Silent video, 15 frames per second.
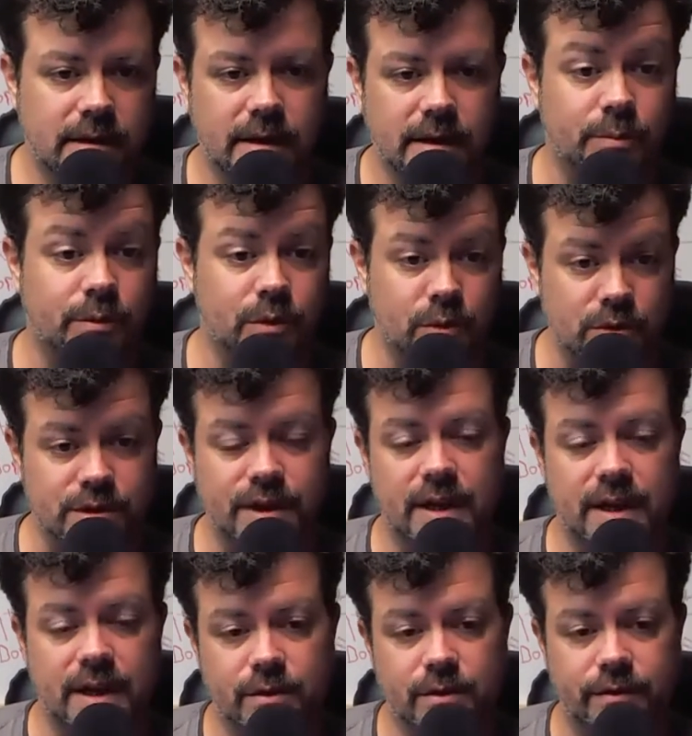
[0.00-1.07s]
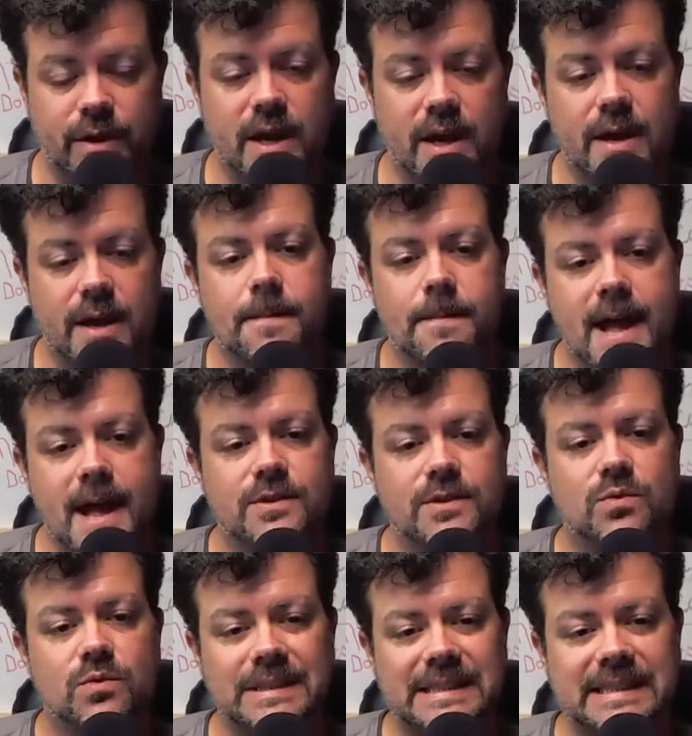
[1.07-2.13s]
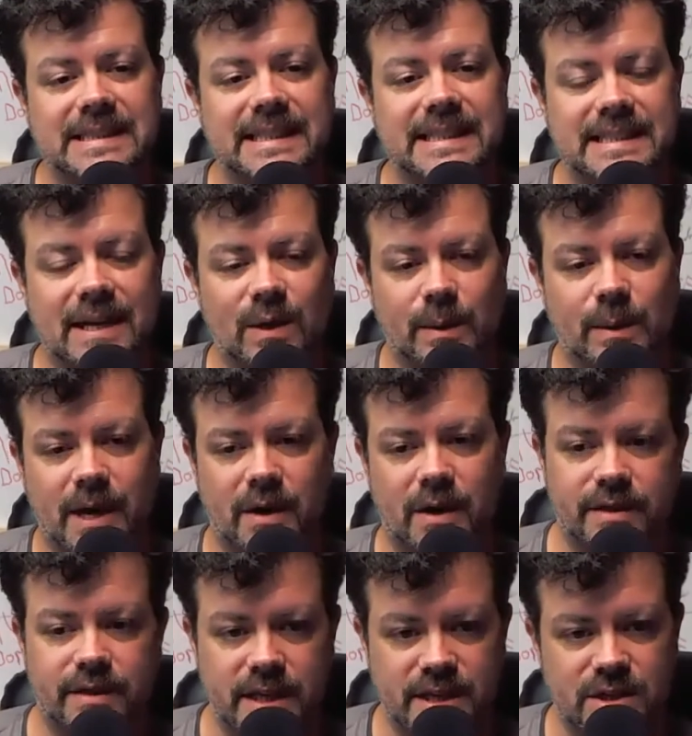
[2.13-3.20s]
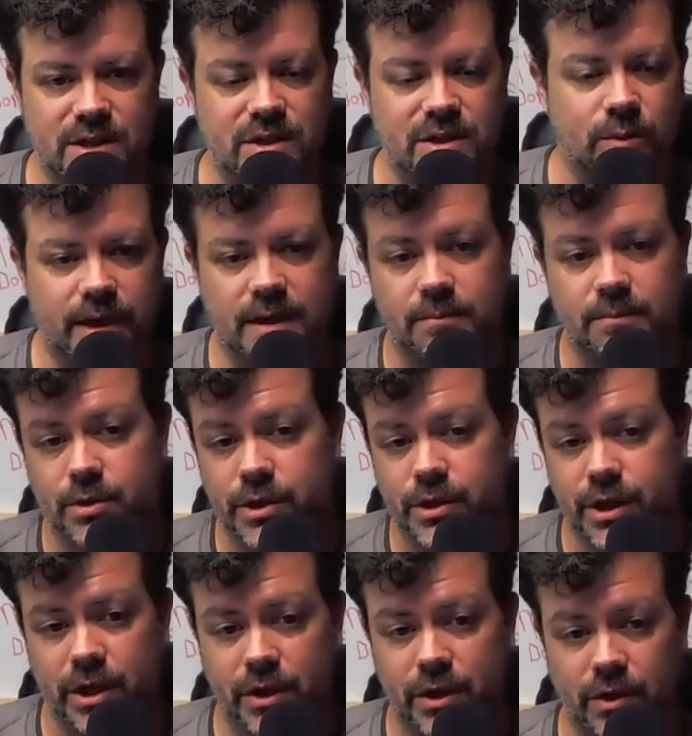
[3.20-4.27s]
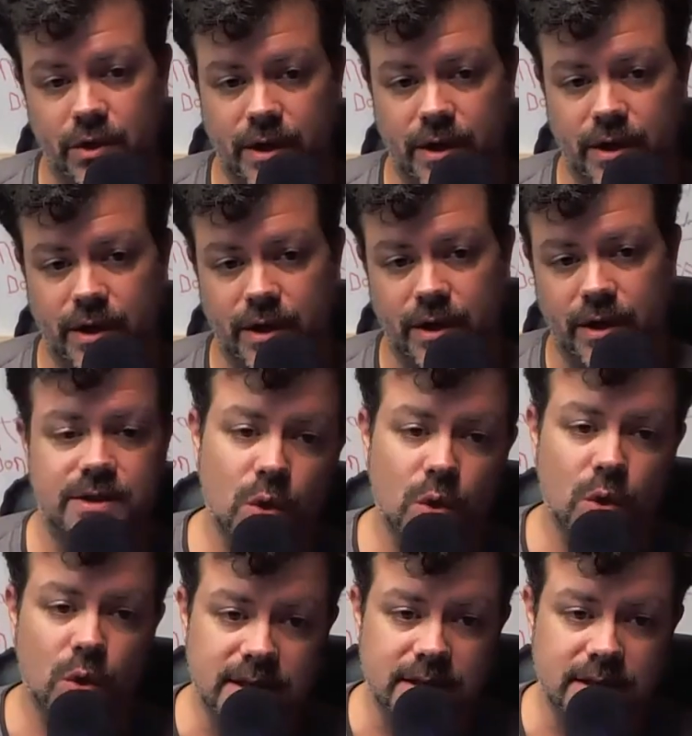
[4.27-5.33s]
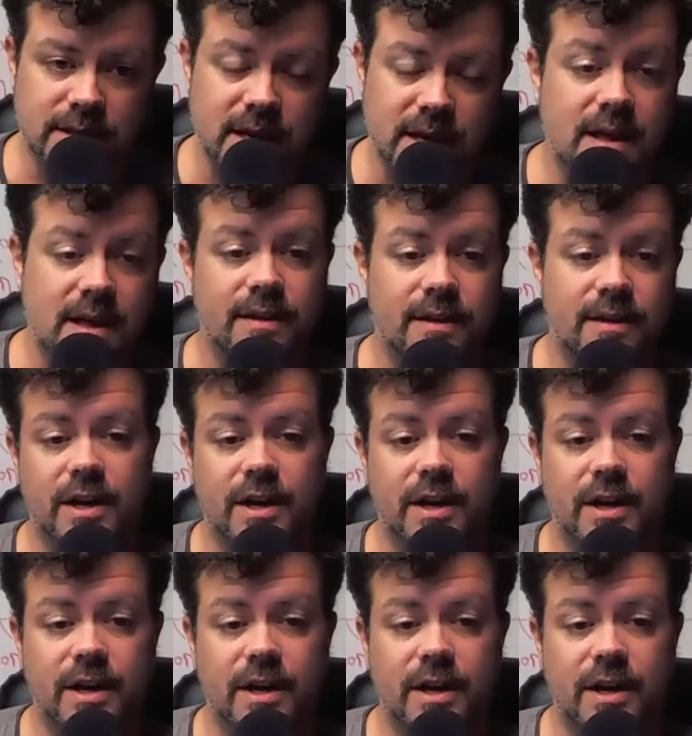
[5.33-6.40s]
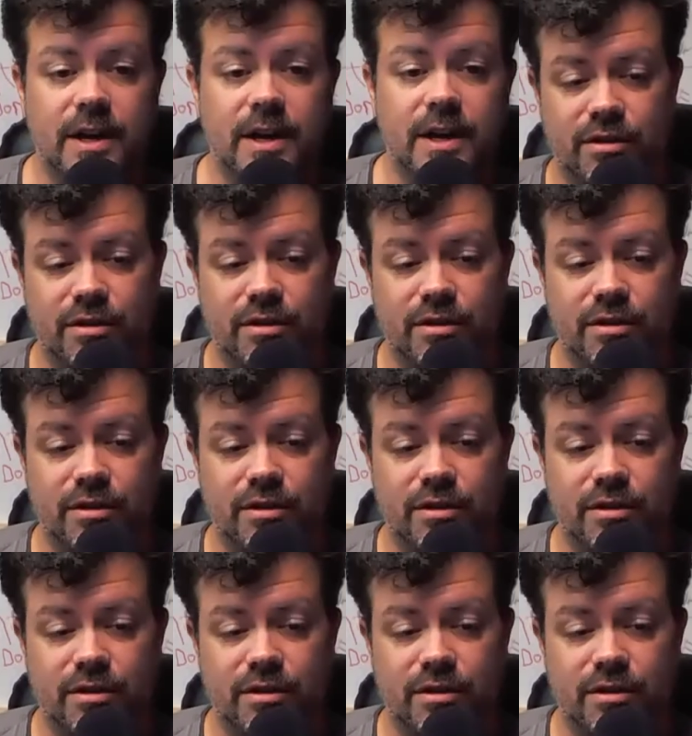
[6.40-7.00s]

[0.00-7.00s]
entrepreneurs that I've interviewed. That's what sticks out about these three in particular, and it's no coincidence that they are also three